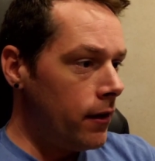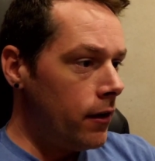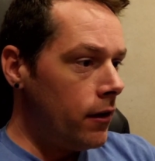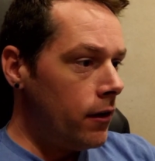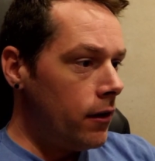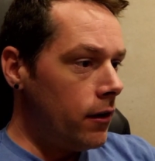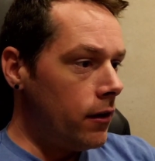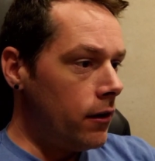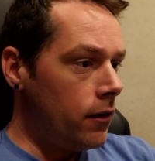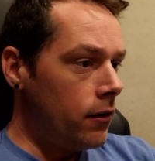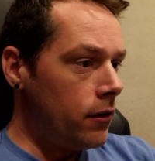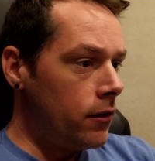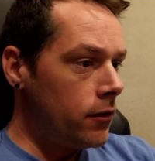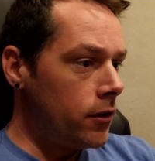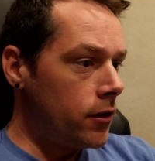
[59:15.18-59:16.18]

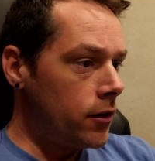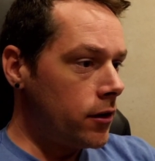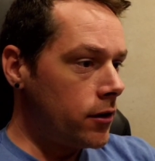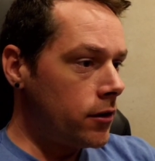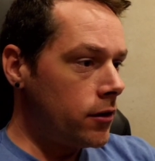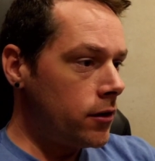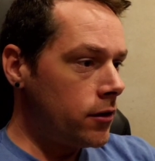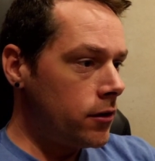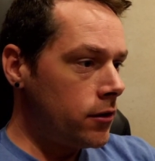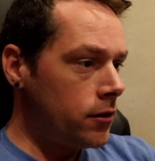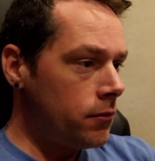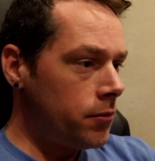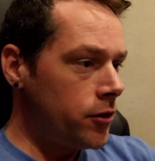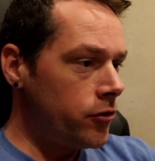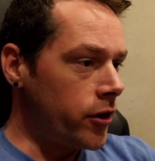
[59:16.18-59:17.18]

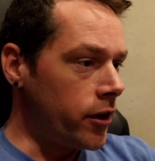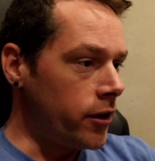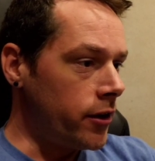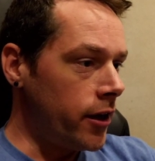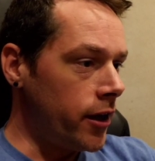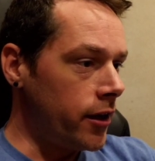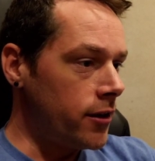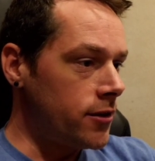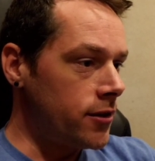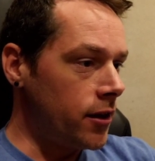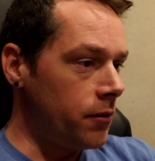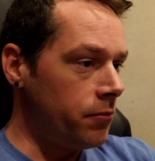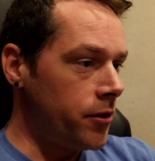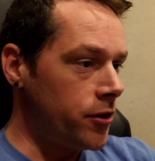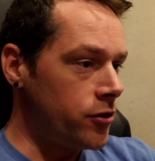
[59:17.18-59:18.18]
Been trying to take and
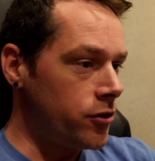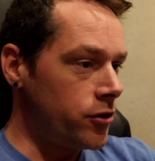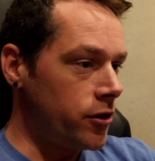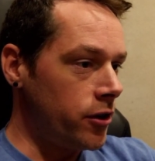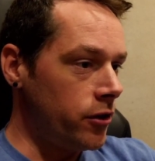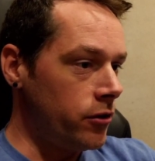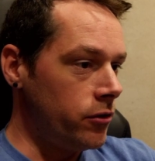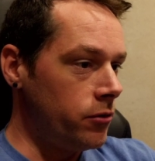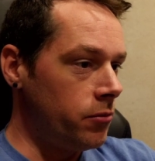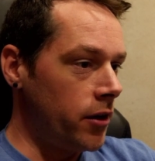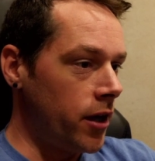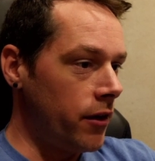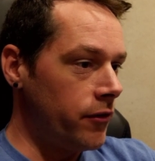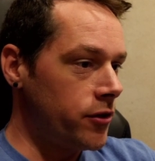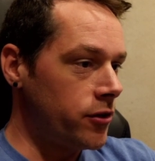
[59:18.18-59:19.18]
send pictures to you, but
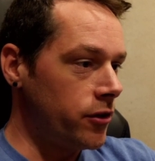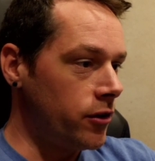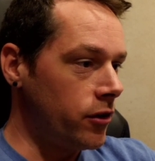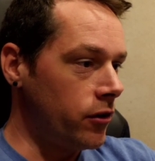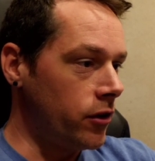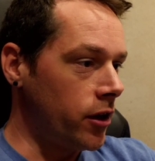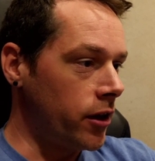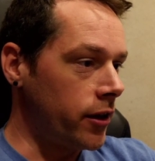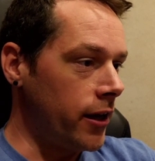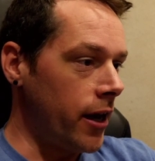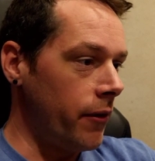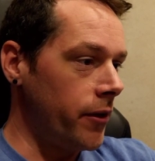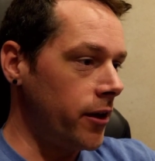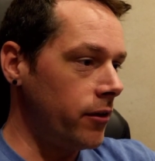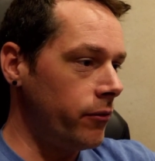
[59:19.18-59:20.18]
obviously no luck. Yeah,
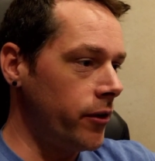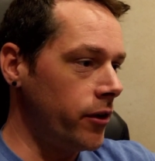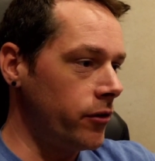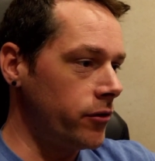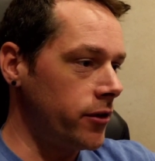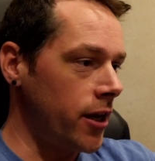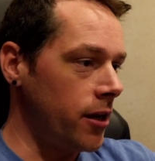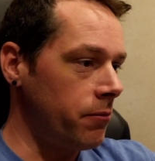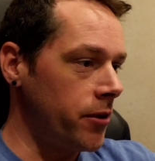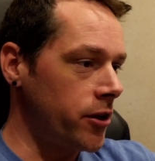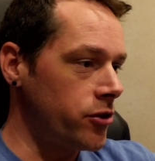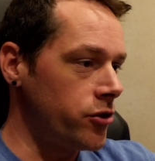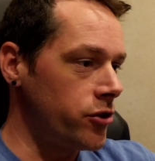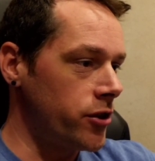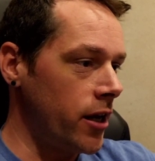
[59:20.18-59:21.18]
we don't take
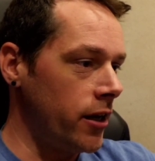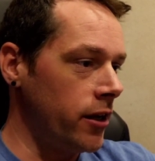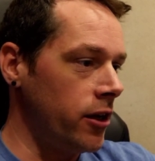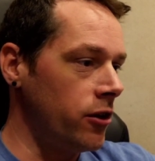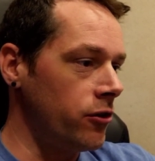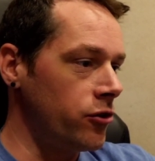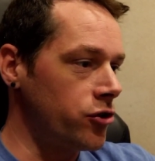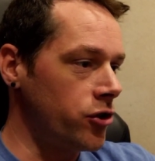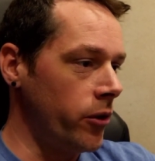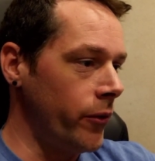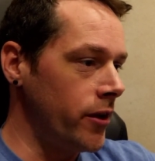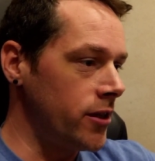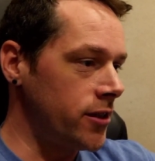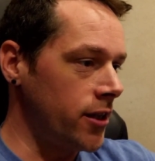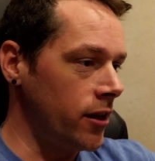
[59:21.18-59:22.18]
pictures on here, and there's no way
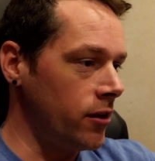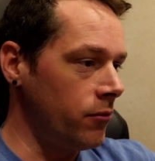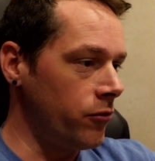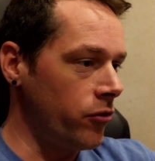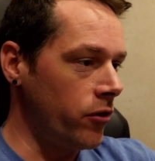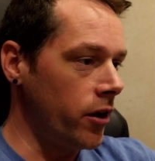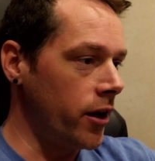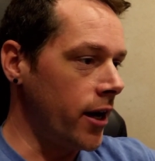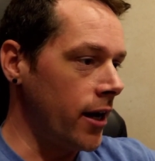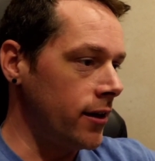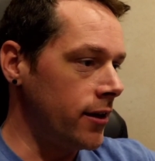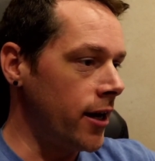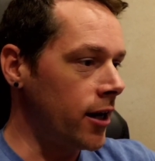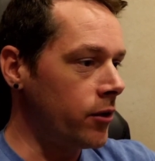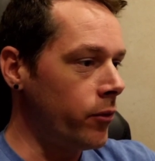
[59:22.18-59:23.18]
to send them through our
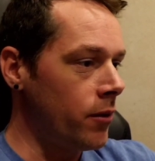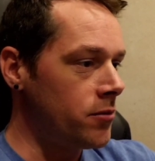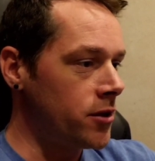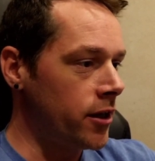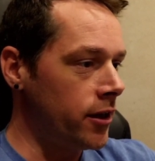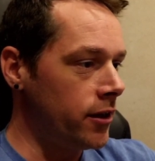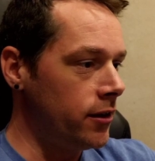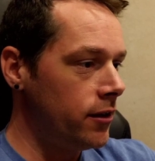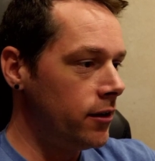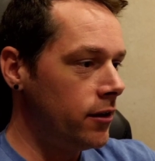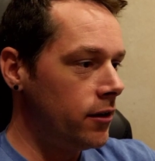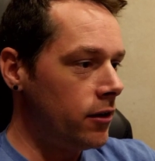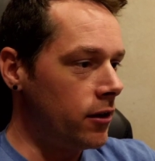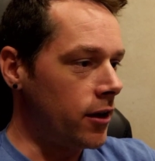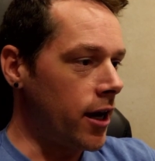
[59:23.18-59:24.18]
contact website,
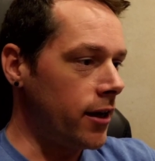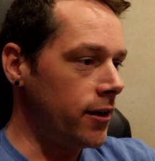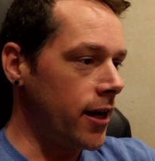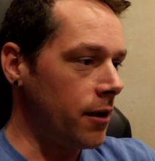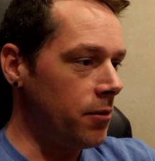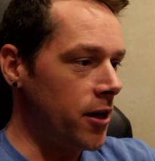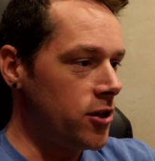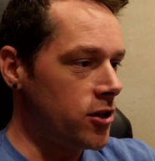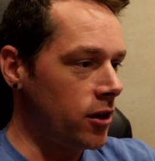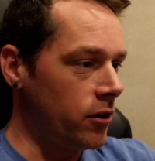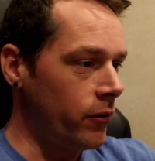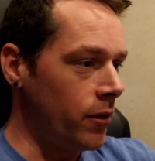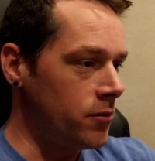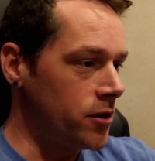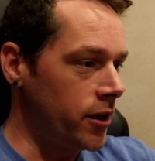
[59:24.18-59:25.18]
or contact page on the
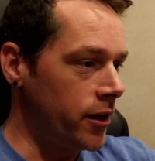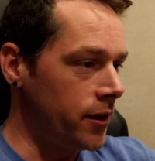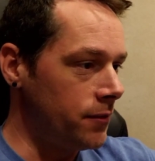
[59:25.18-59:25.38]
website.